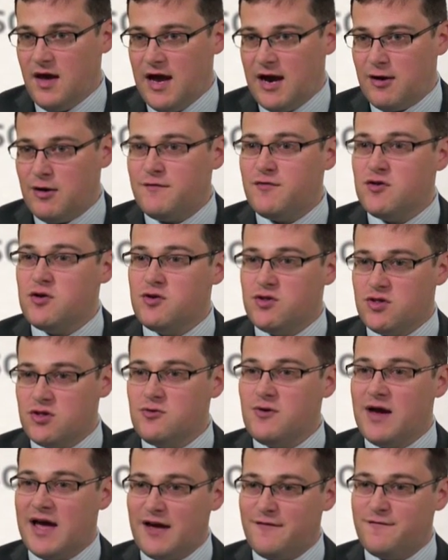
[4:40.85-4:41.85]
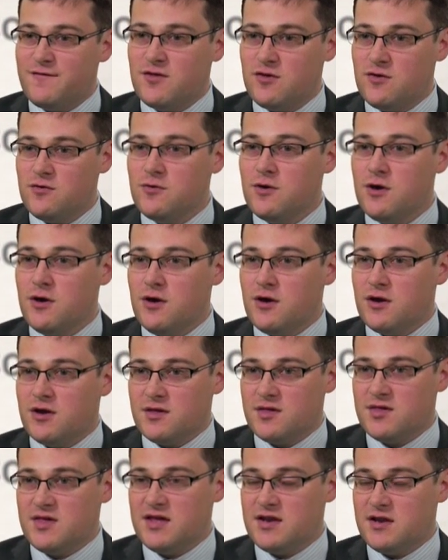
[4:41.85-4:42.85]
However, you do have to
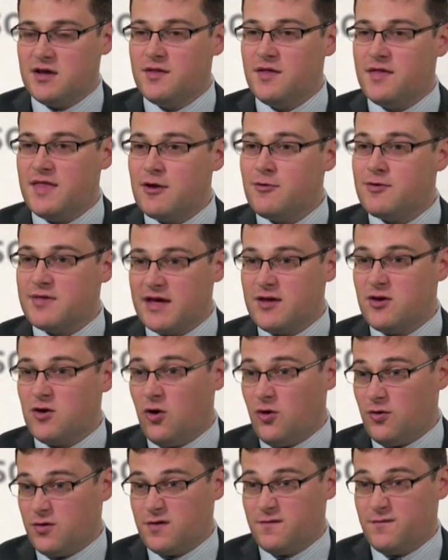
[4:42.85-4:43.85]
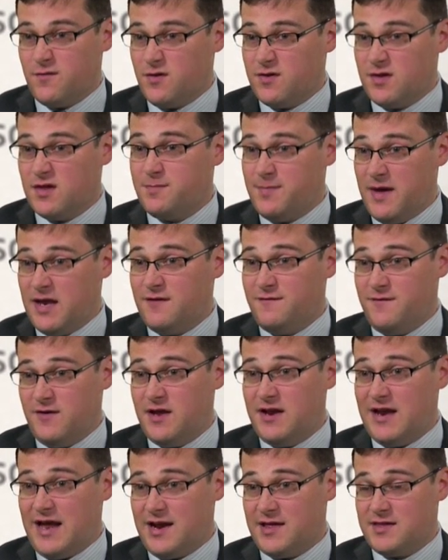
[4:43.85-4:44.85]
consider that there is a cost versus
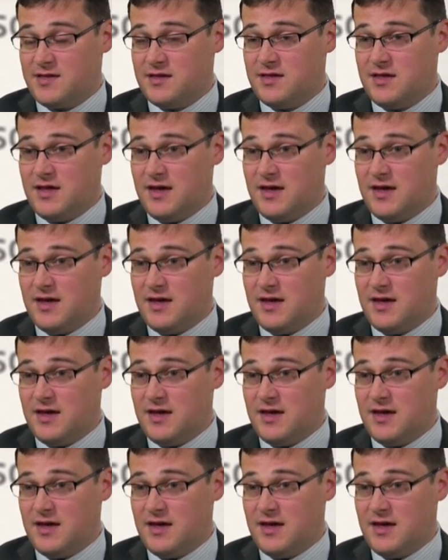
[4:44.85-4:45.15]
benefit analysis